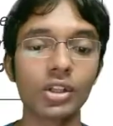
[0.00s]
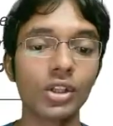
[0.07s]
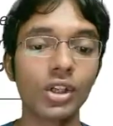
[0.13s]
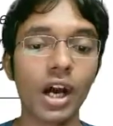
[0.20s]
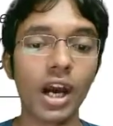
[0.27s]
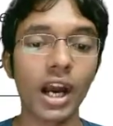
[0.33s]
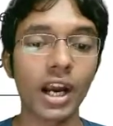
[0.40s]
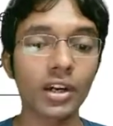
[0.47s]

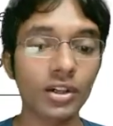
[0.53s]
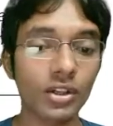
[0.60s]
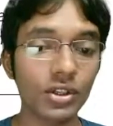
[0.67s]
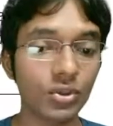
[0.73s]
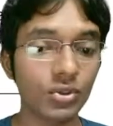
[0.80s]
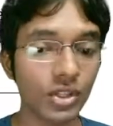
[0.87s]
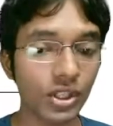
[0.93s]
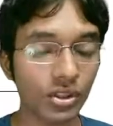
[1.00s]
And
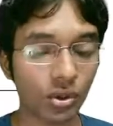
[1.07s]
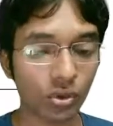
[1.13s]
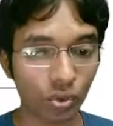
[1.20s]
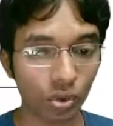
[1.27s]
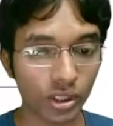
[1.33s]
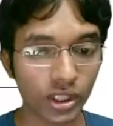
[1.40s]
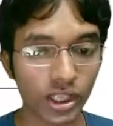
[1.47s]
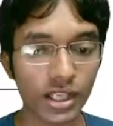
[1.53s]
using the role
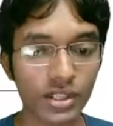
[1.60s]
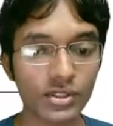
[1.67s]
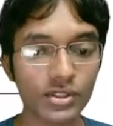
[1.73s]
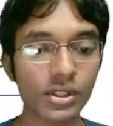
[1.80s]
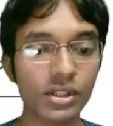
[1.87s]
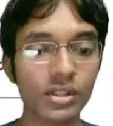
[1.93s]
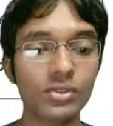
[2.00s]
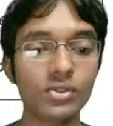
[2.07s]

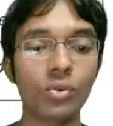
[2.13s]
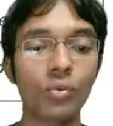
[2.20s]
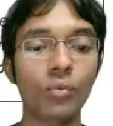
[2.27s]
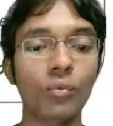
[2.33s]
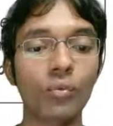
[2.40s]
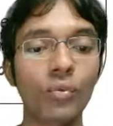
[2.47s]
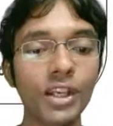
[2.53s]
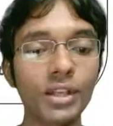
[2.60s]
credentials, so
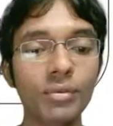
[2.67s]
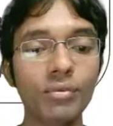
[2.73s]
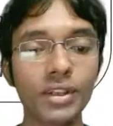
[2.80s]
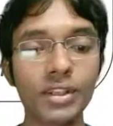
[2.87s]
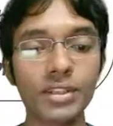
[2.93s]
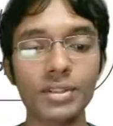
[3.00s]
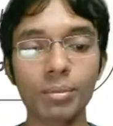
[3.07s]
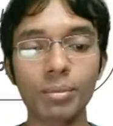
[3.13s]
very
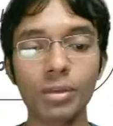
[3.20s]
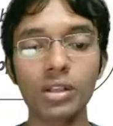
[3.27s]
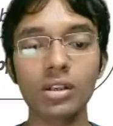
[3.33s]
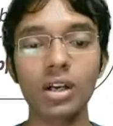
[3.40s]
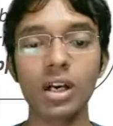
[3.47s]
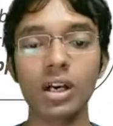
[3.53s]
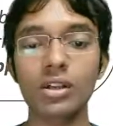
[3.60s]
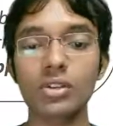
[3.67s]
simple.
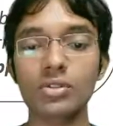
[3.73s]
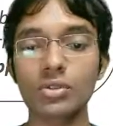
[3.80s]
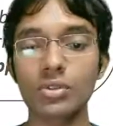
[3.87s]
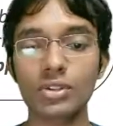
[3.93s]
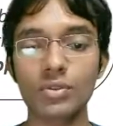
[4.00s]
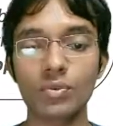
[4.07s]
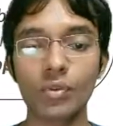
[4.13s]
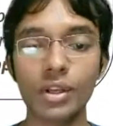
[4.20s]
So it's
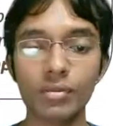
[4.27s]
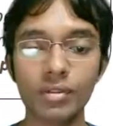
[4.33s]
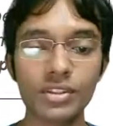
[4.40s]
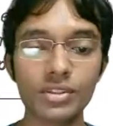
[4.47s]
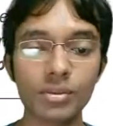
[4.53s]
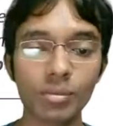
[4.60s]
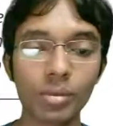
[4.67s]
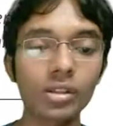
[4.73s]
very
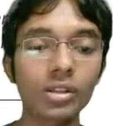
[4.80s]
simple.